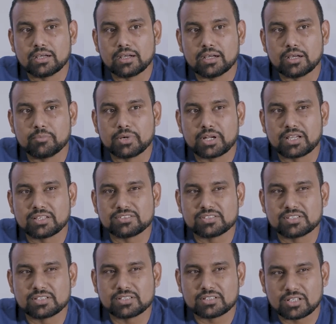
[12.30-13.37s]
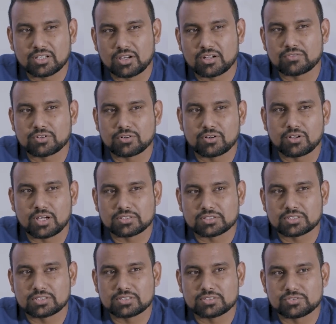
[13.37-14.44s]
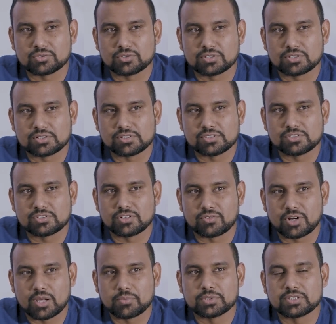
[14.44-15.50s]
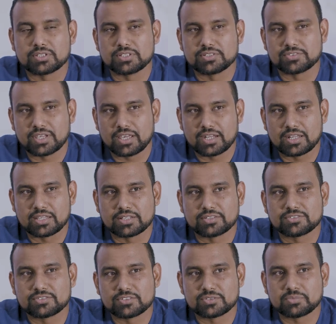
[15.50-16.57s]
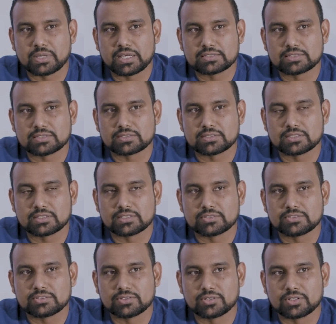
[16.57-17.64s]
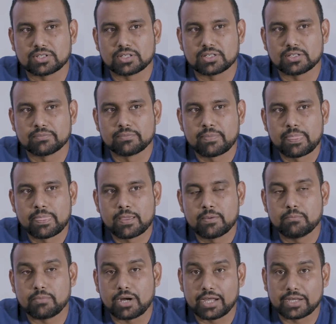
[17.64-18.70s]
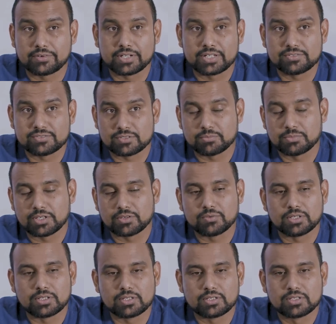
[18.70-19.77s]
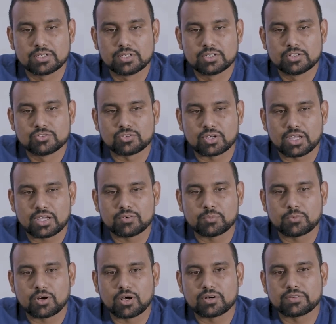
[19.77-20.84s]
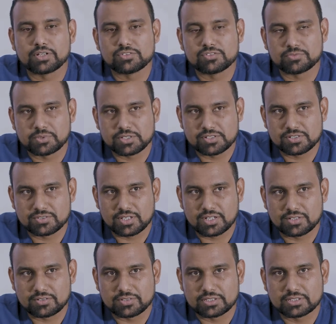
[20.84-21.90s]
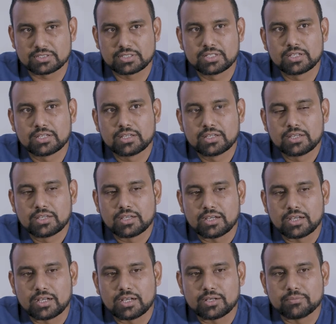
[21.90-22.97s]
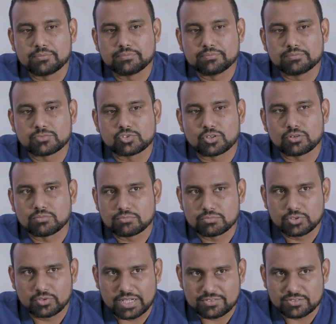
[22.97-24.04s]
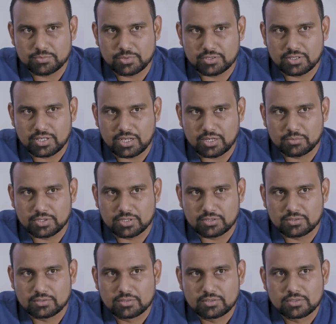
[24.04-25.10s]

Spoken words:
but I see a lot of neurological disorders, neuropathies, headaches, spasticity, dystonia, migraines is a big one. So I have a broad range of patients that I treat. So you asked about ketamine.